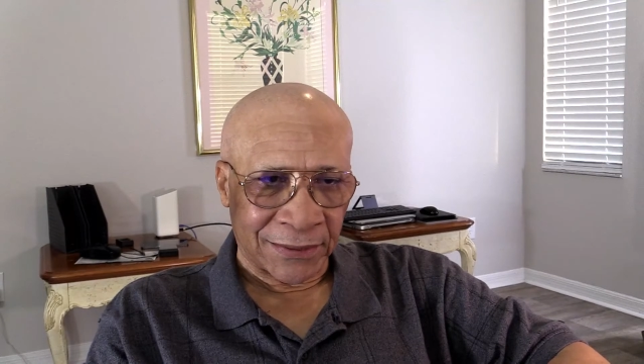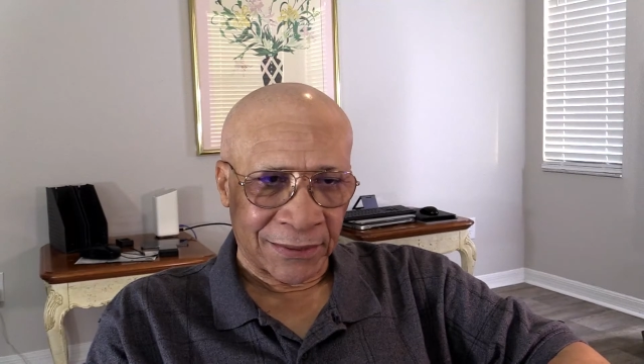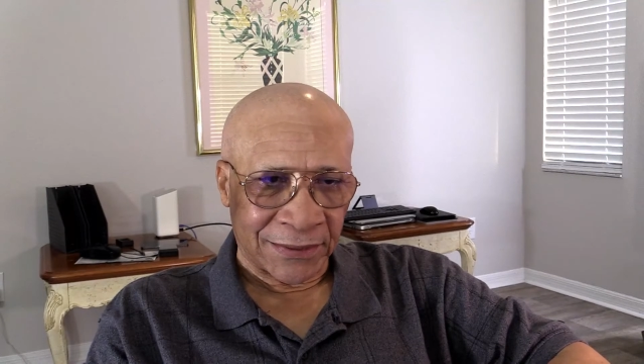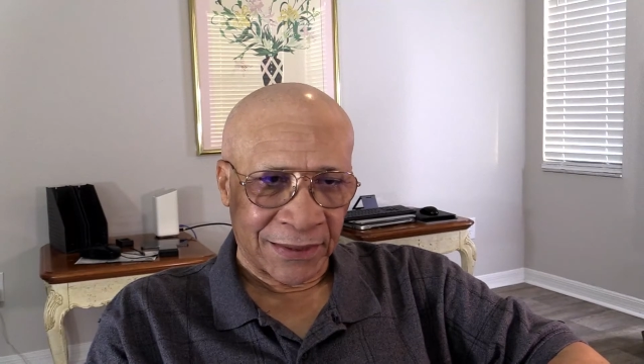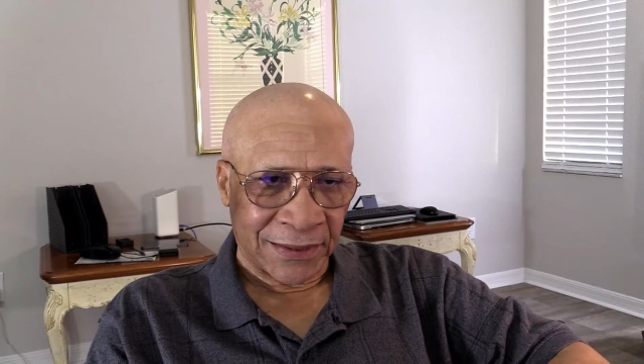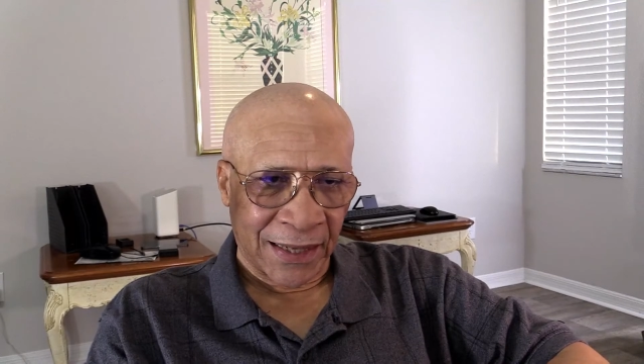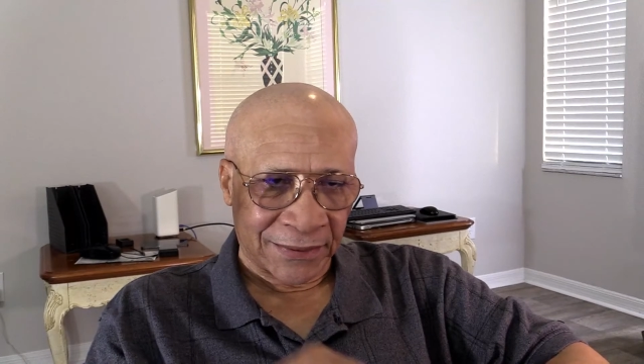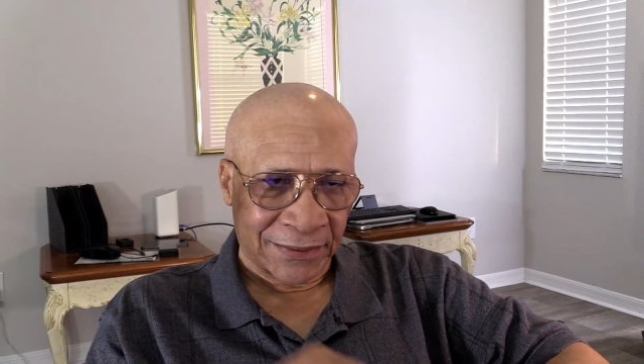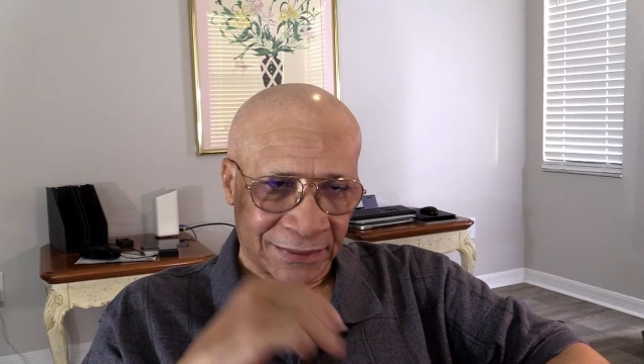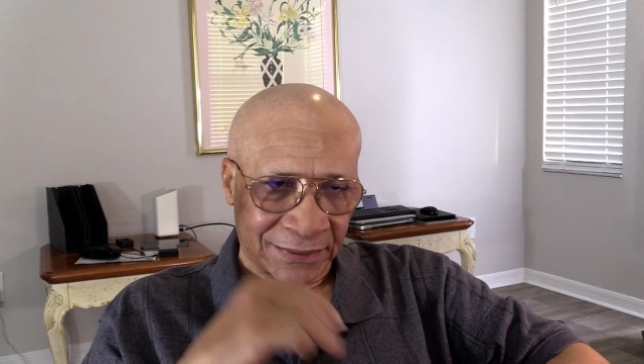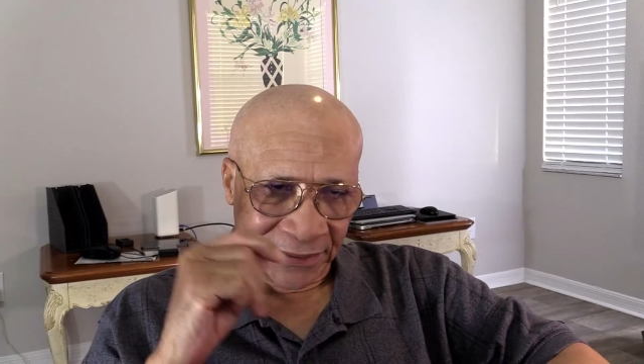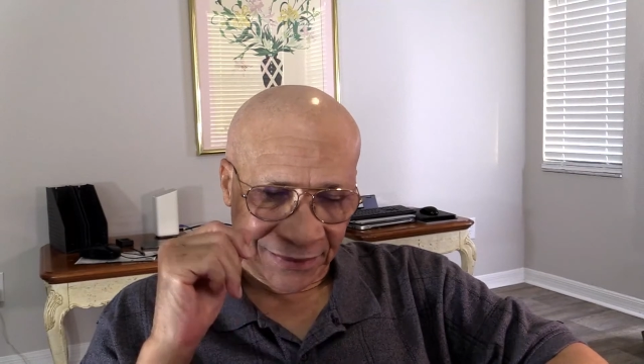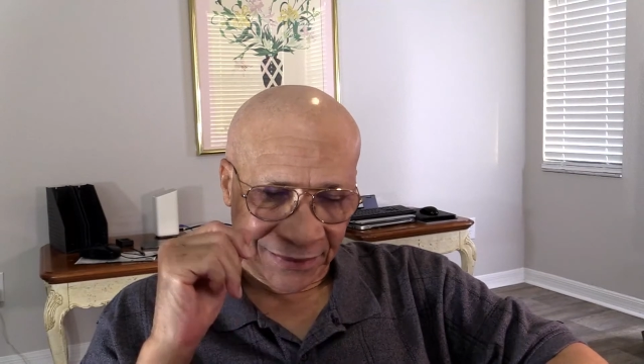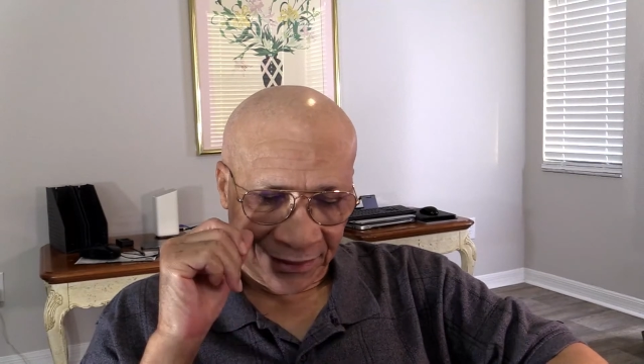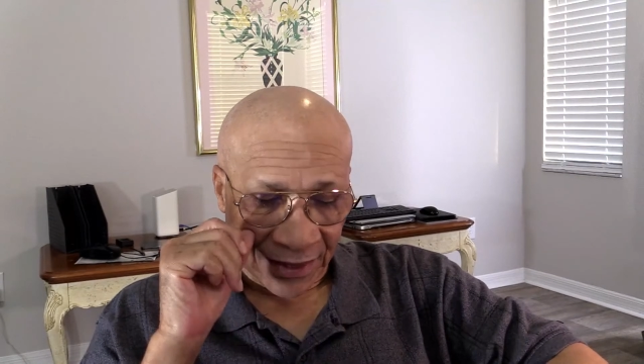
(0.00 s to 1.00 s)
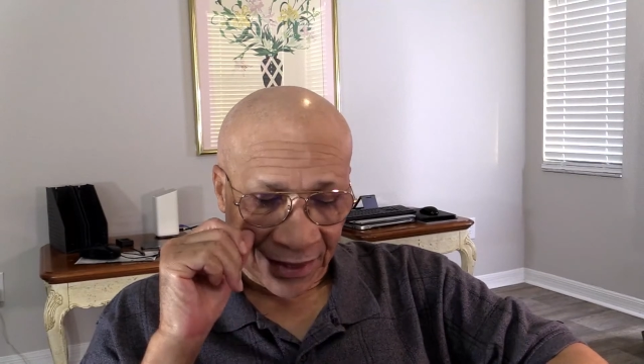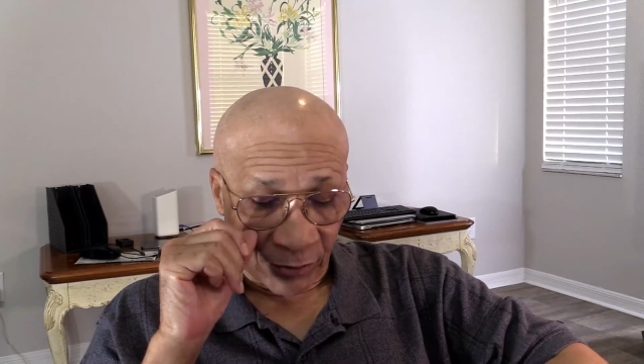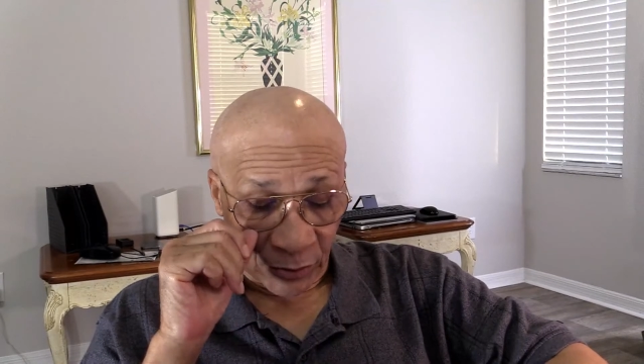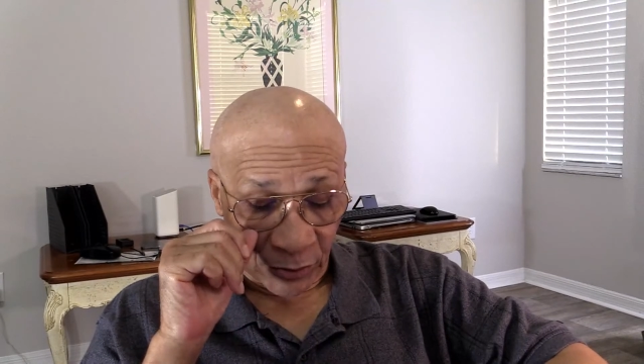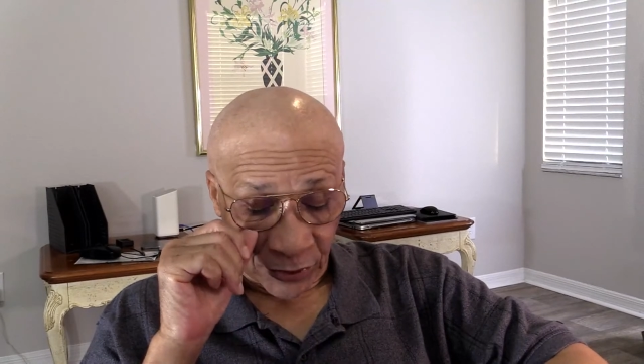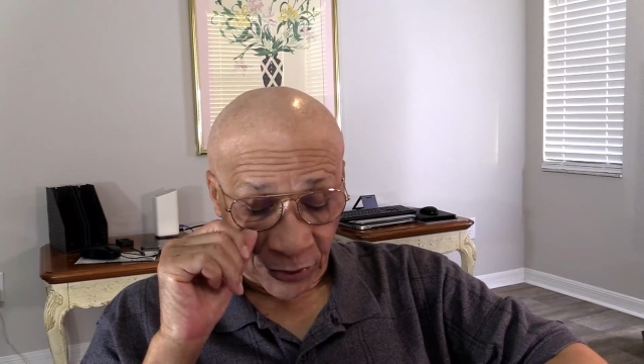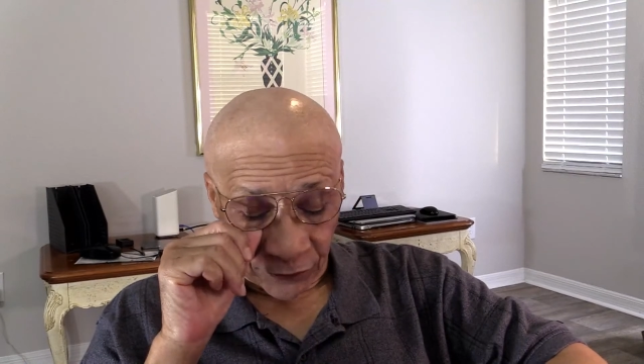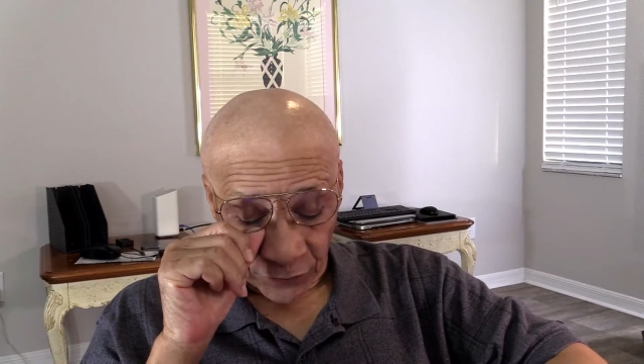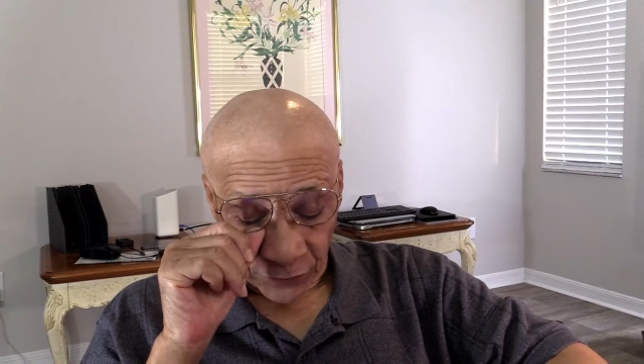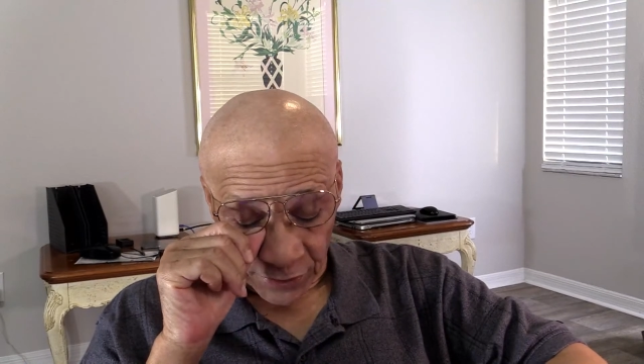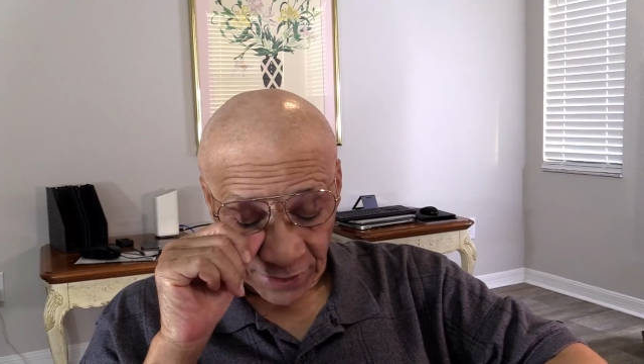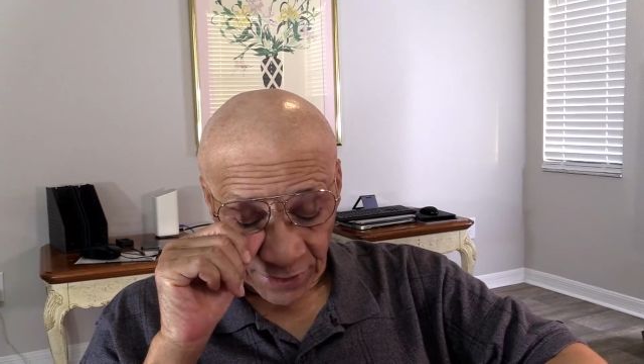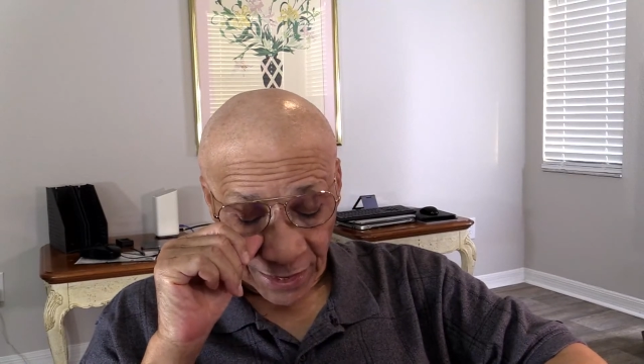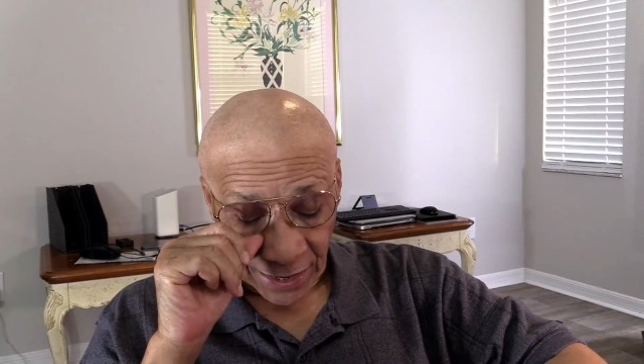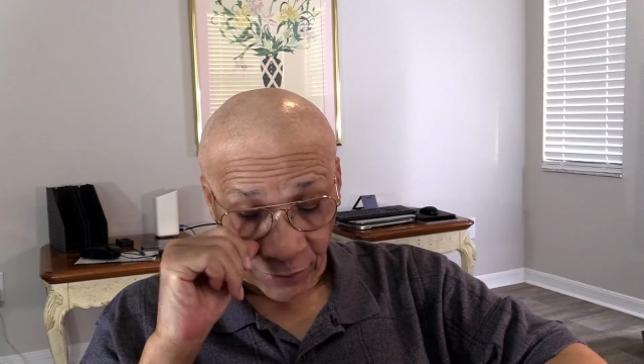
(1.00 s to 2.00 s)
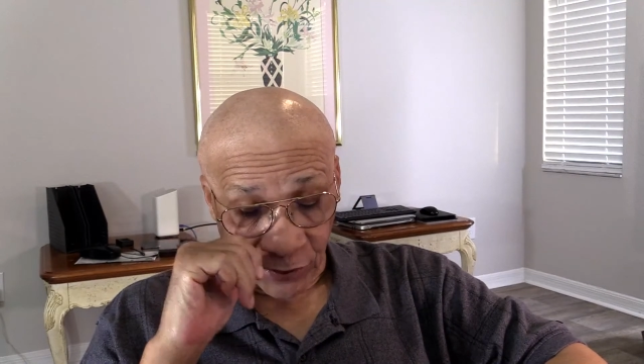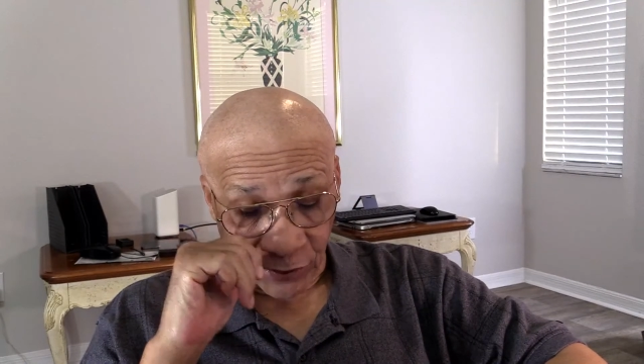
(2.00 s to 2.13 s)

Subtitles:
Yes, that was the first thing I was